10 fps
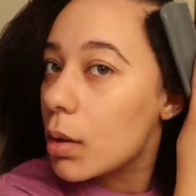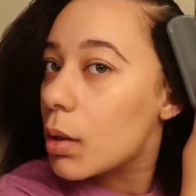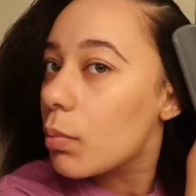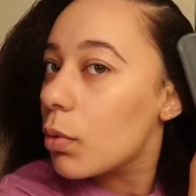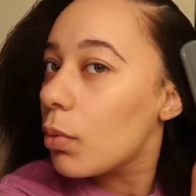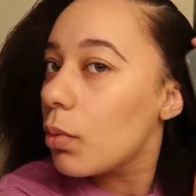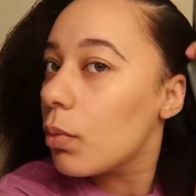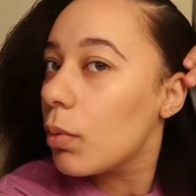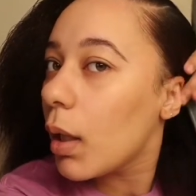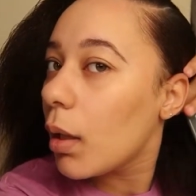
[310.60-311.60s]

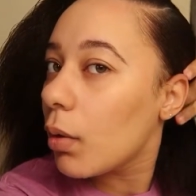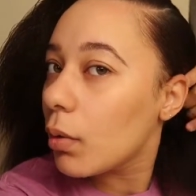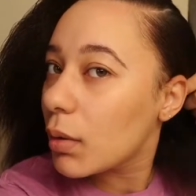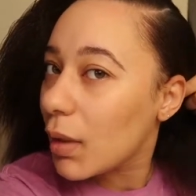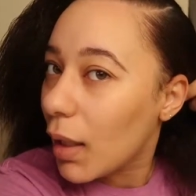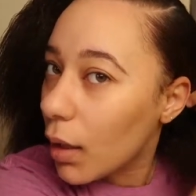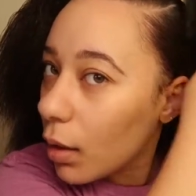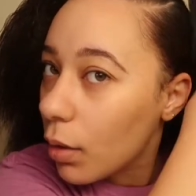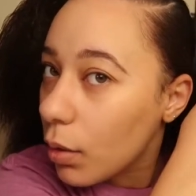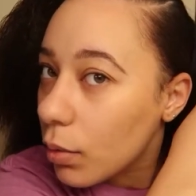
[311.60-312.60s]
smooth that on
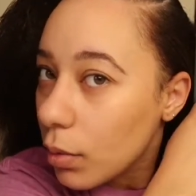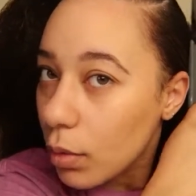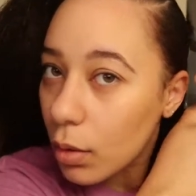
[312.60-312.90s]
down.